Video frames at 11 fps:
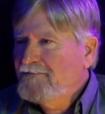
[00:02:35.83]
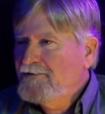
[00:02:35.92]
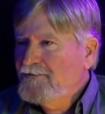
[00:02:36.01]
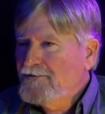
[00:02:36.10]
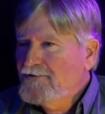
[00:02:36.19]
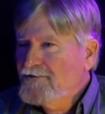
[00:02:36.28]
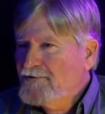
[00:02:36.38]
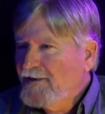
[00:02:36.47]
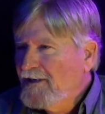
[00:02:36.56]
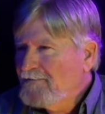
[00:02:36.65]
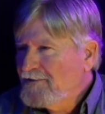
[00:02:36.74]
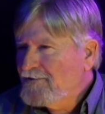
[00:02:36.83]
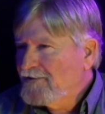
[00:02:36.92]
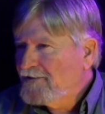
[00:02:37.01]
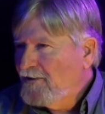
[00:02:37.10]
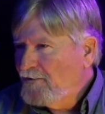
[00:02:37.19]
which was described as
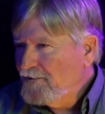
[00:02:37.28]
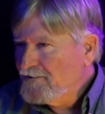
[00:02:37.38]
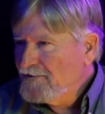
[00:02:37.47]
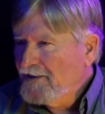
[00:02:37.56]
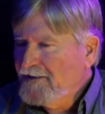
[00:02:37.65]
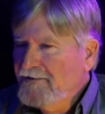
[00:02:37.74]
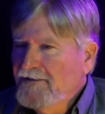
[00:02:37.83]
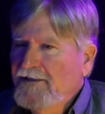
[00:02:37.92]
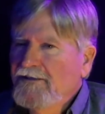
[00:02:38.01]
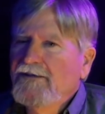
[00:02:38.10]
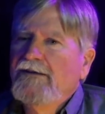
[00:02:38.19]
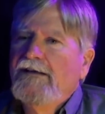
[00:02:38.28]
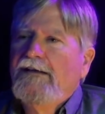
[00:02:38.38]
the coldest night of the year,